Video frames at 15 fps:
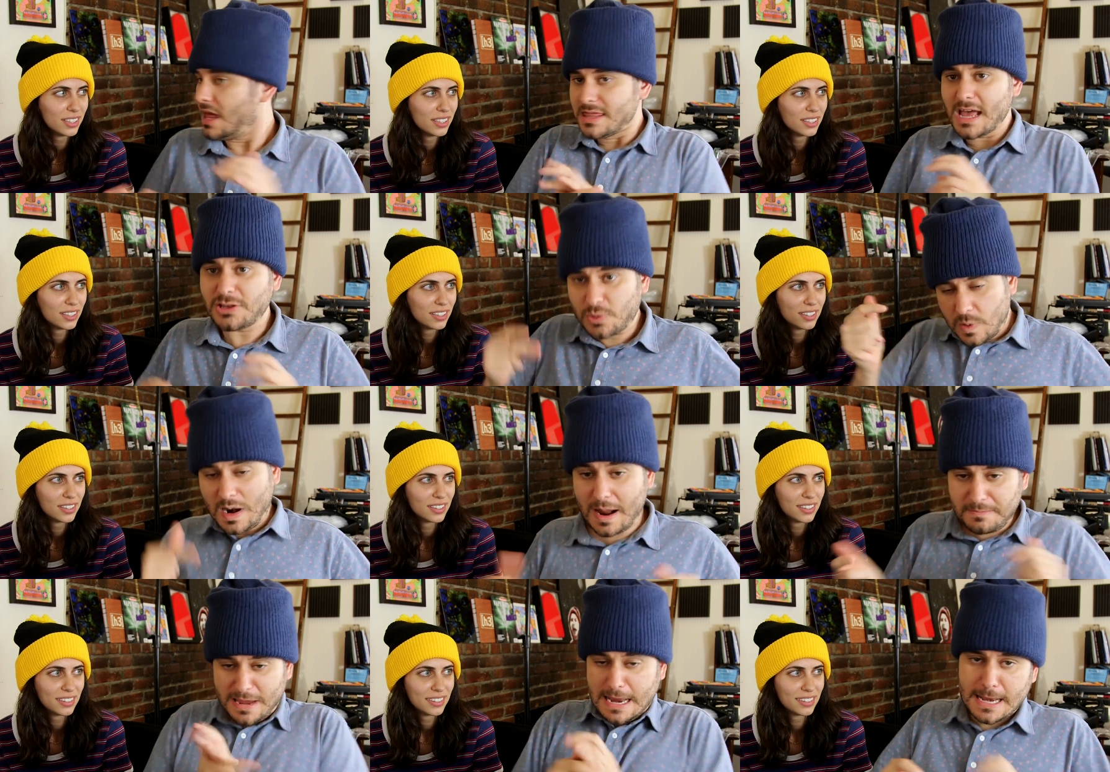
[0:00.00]
Speaker 1: That's
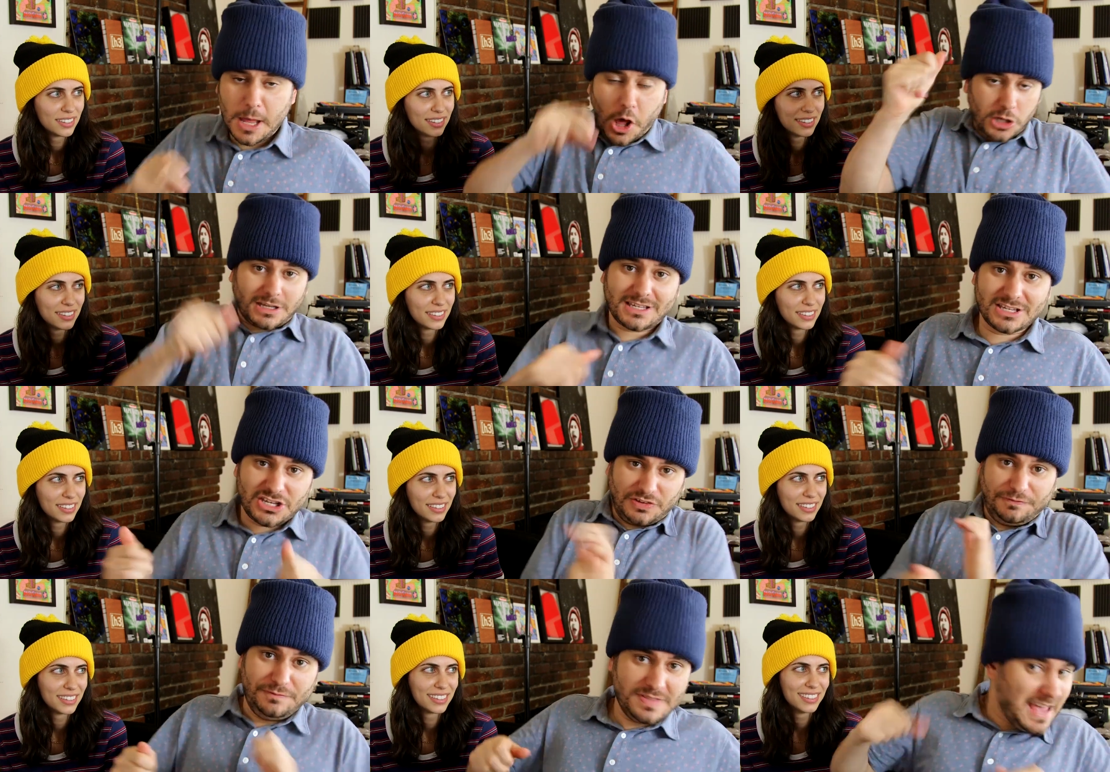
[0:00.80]
why I'm getting all.
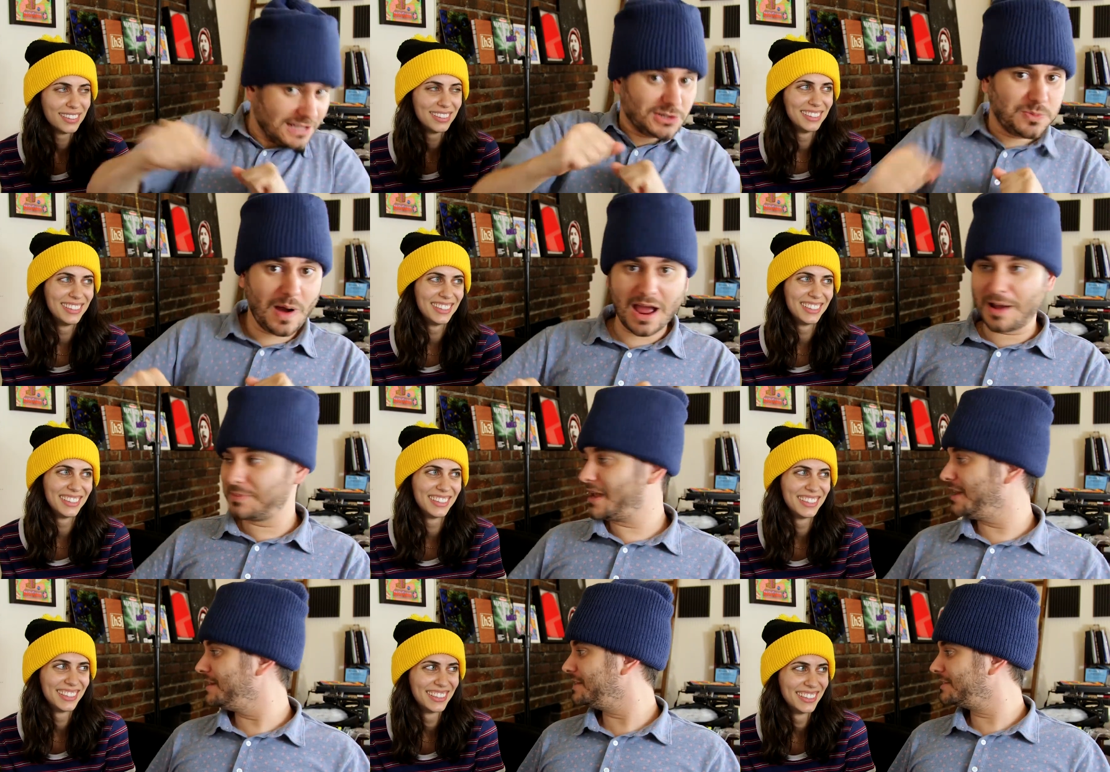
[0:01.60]
That's why I'm
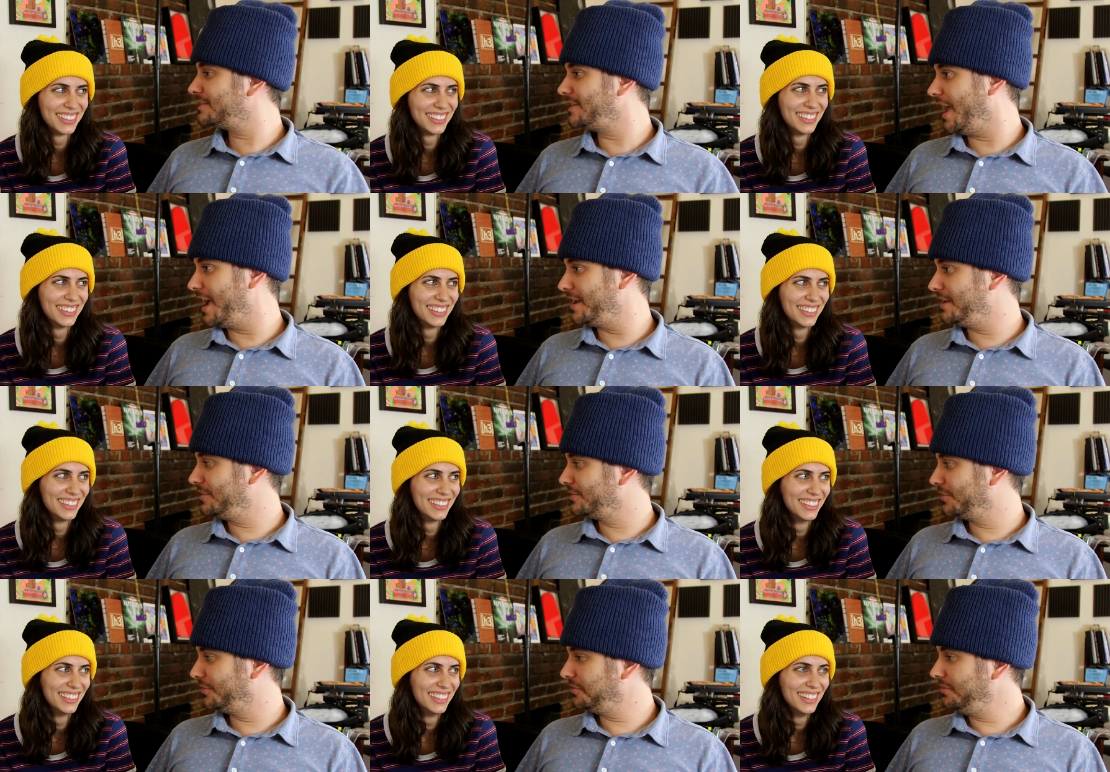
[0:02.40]
getting
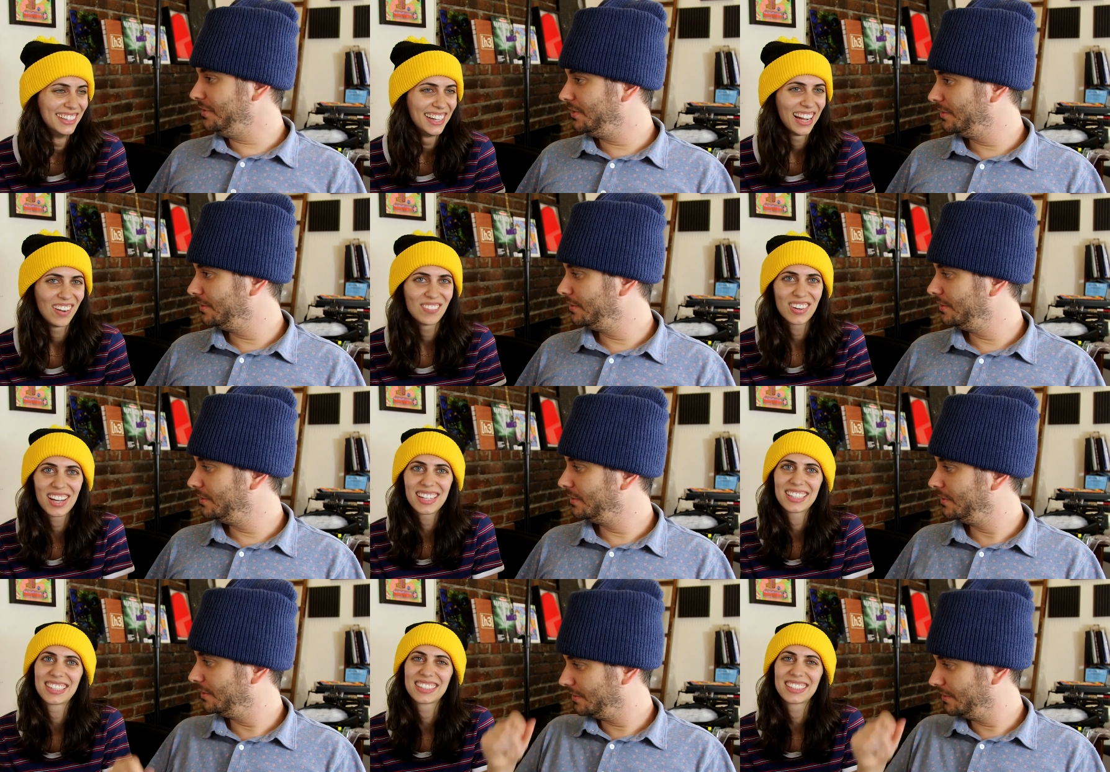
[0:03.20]
excited, dude.
Speaker 2: I'm not